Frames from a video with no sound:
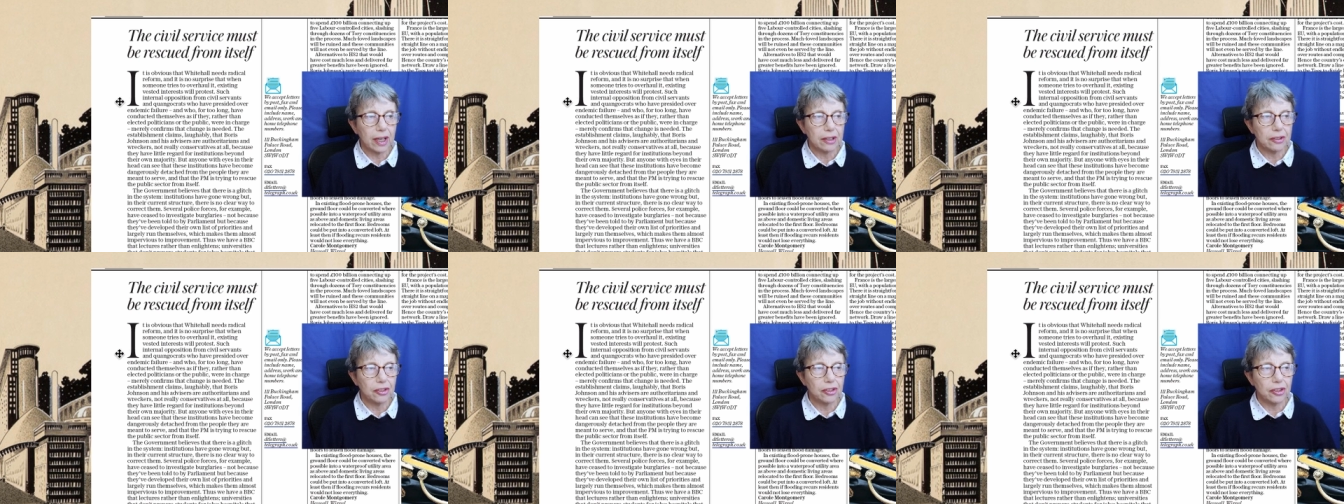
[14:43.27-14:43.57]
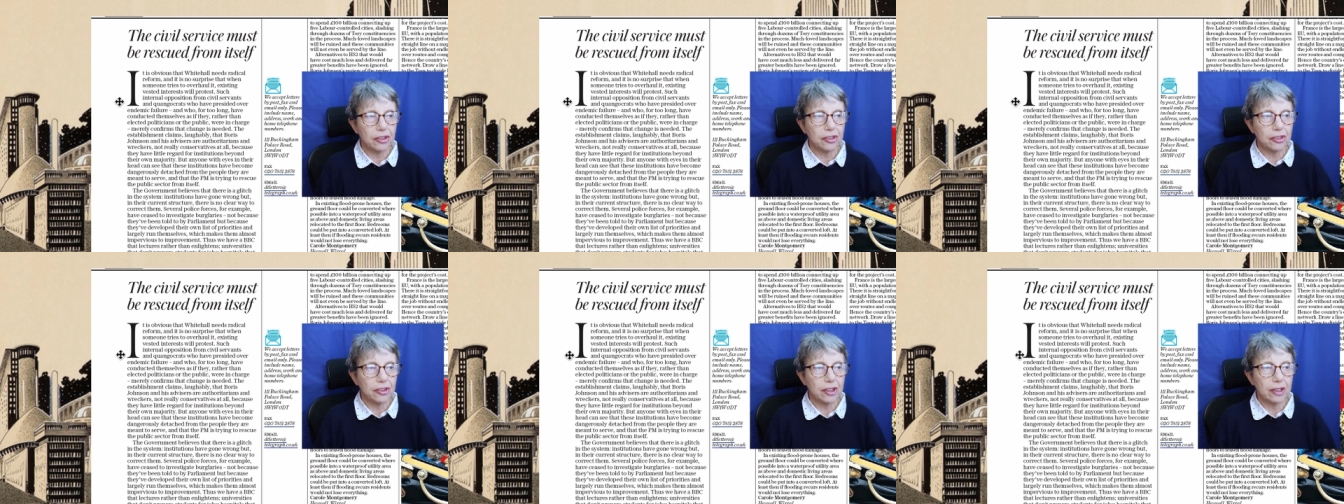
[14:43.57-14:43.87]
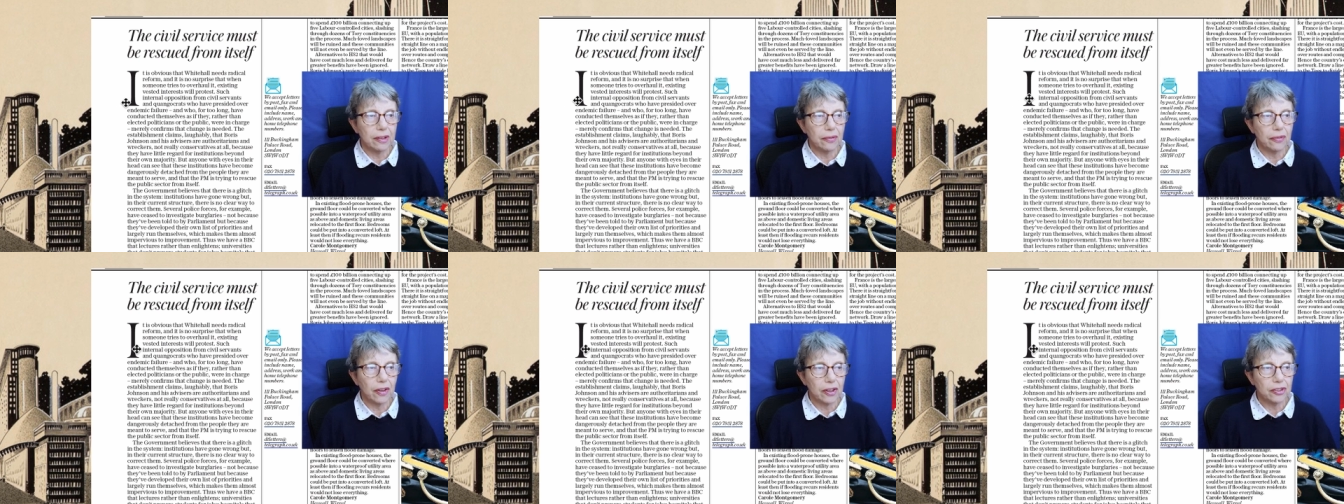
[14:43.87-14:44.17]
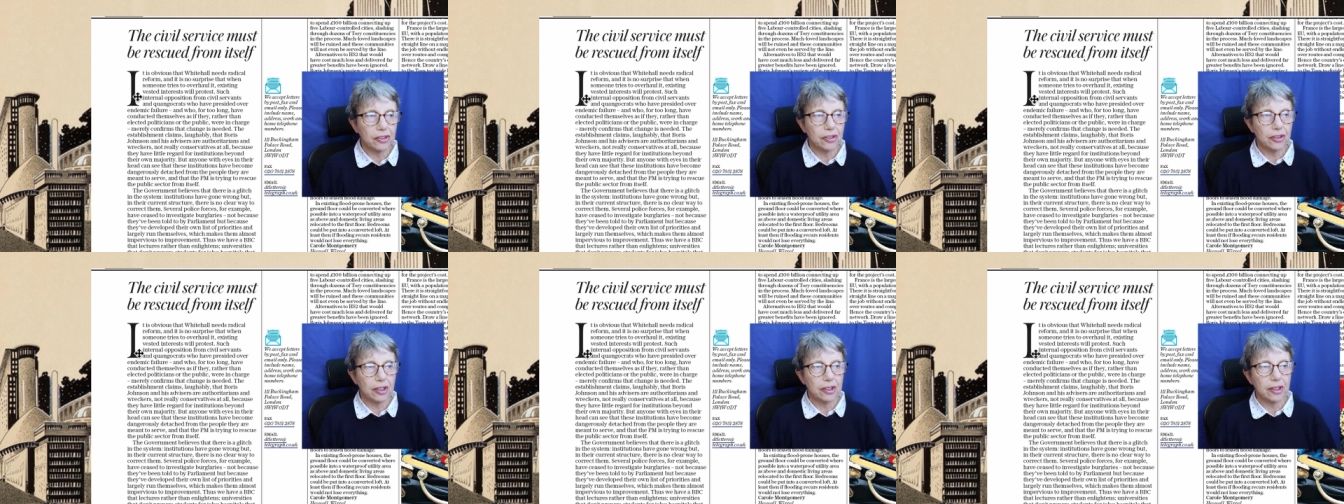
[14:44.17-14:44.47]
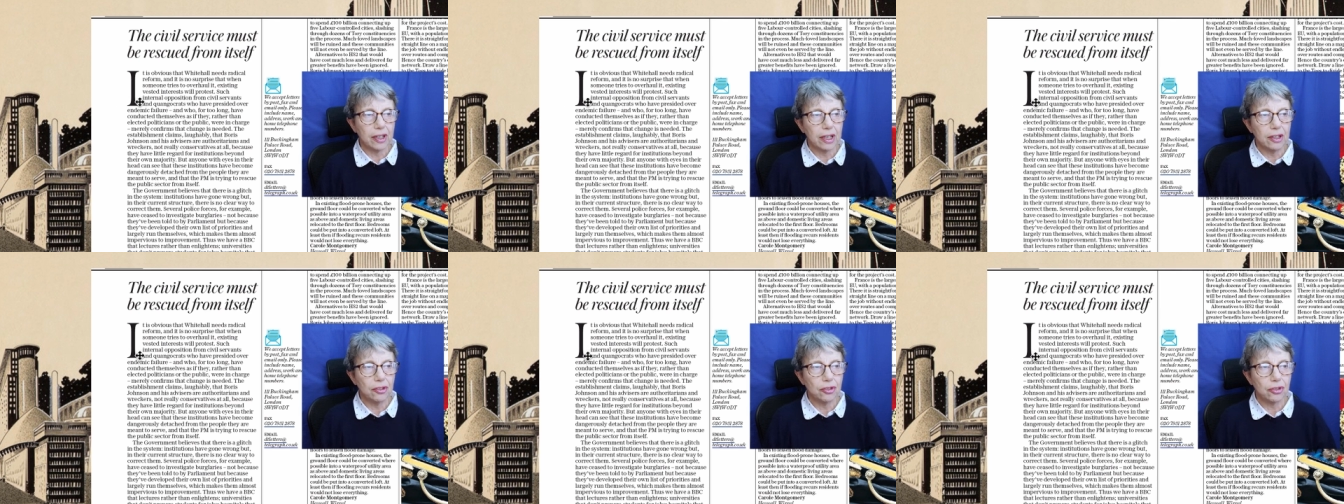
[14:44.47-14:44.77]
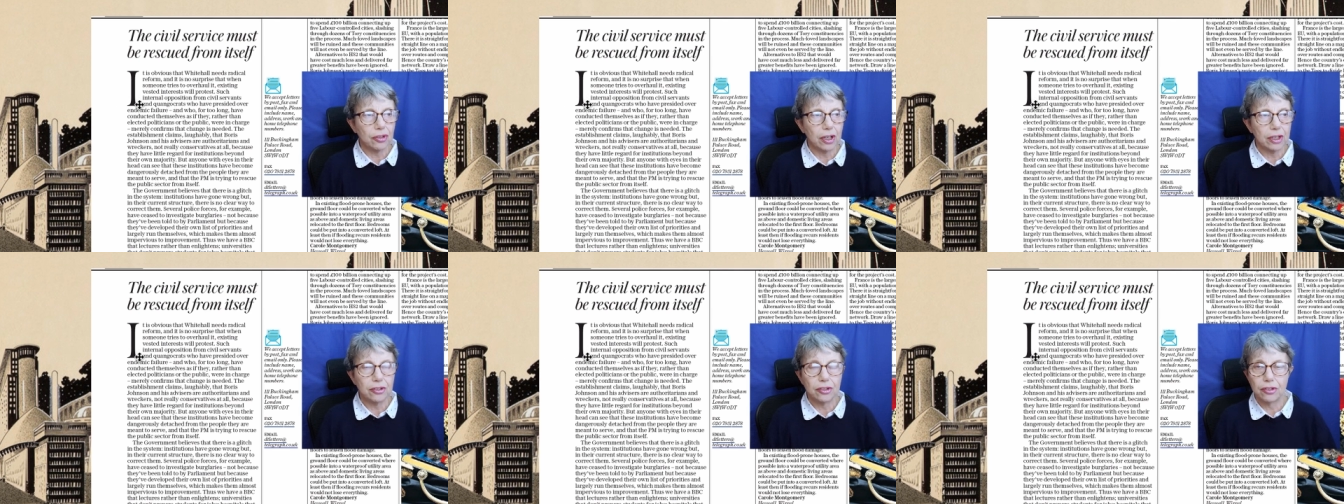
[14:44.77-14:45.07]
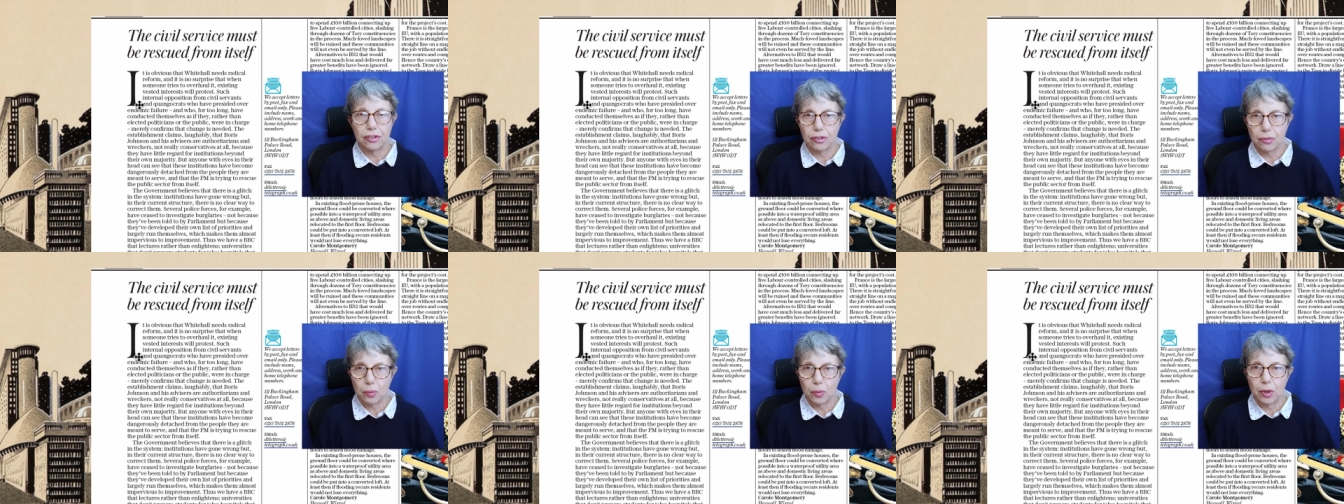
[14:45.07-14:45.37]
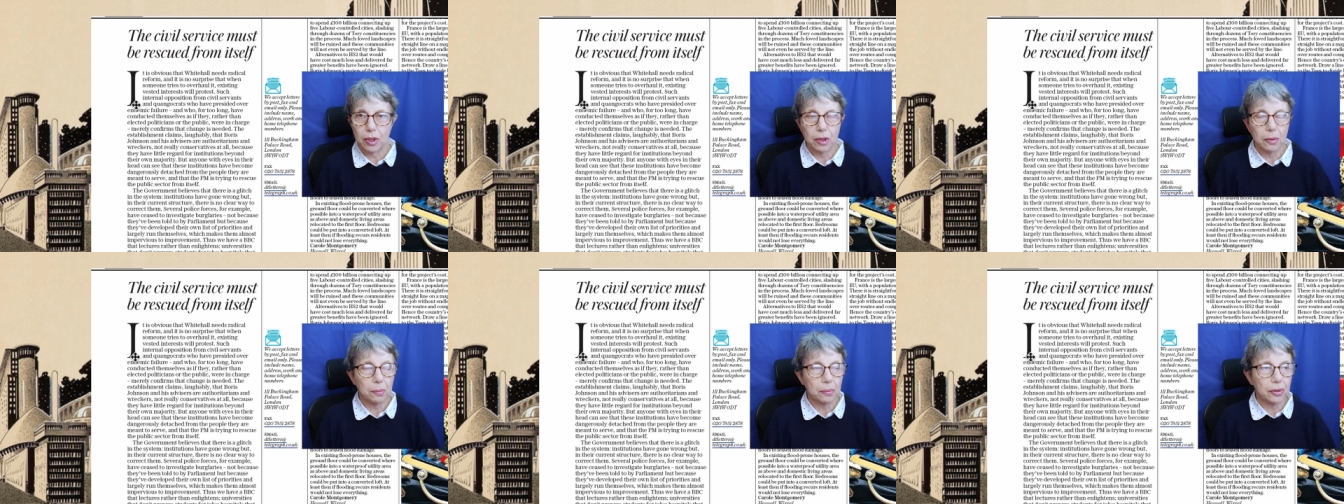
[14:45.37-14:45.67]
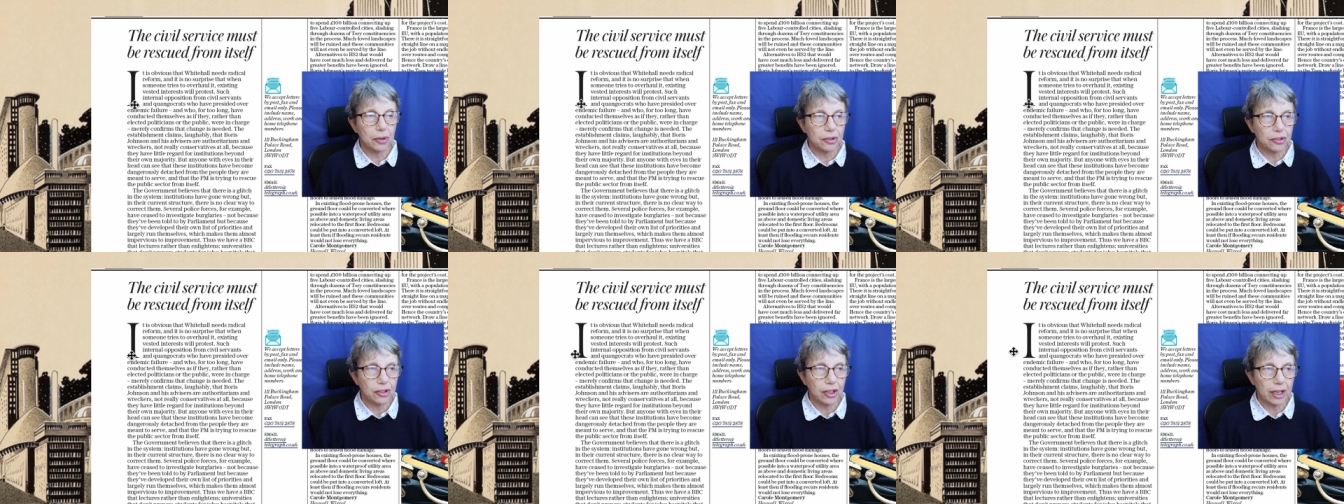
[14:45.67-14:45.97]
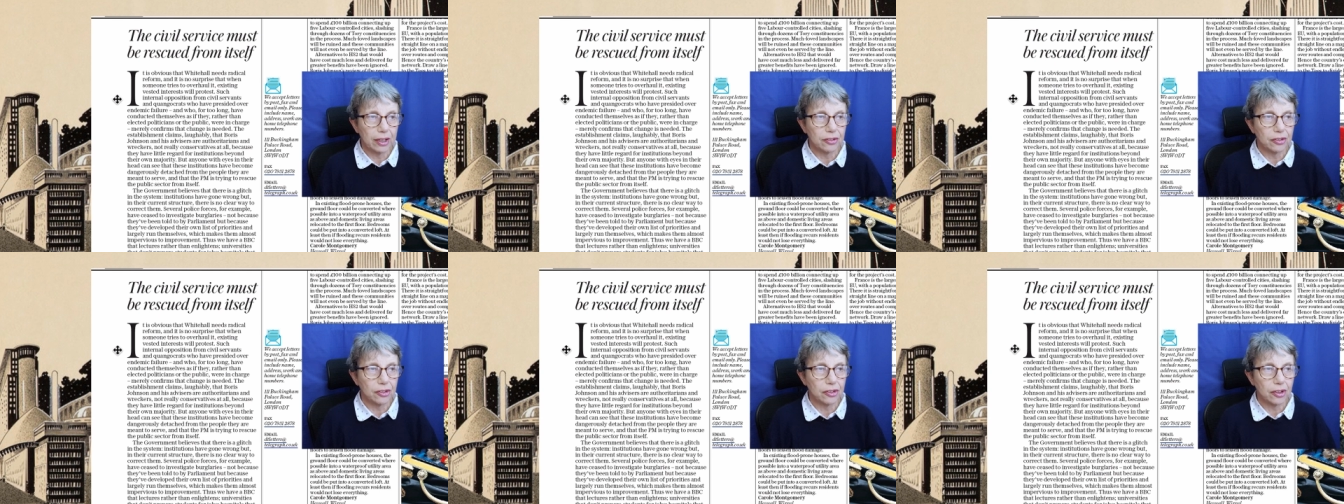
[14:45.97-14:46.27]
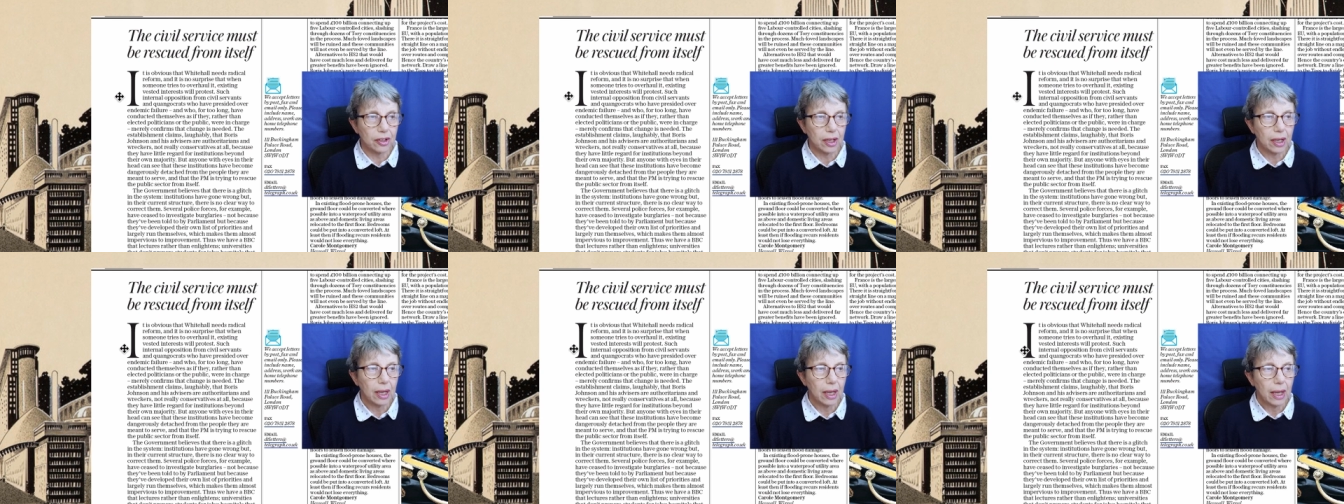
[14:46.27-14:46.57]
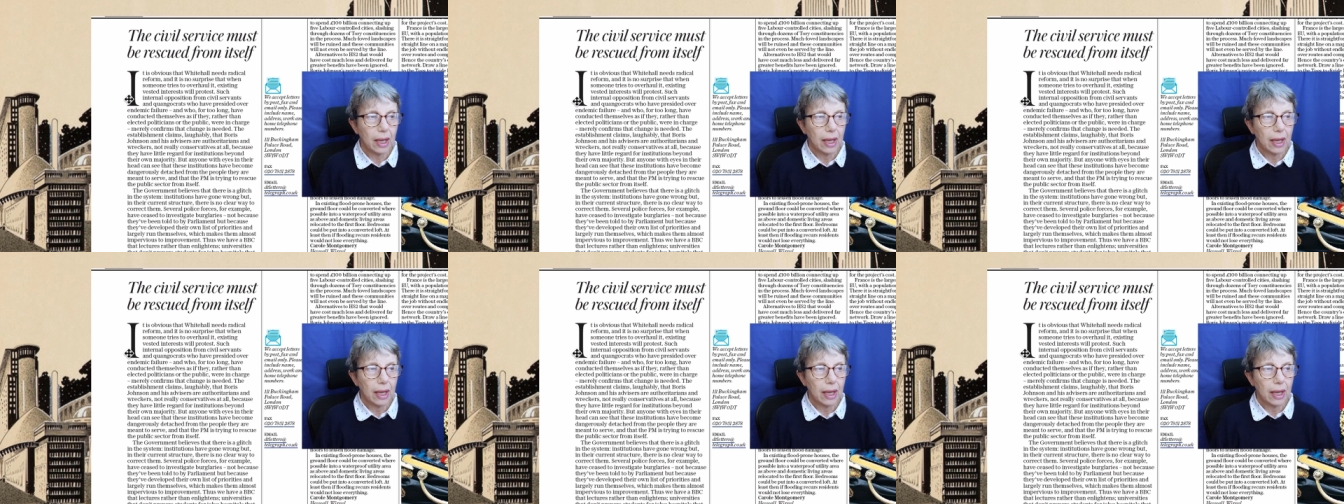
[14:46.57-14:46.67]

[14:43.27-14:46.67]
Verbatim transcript: existing vested interests will protest.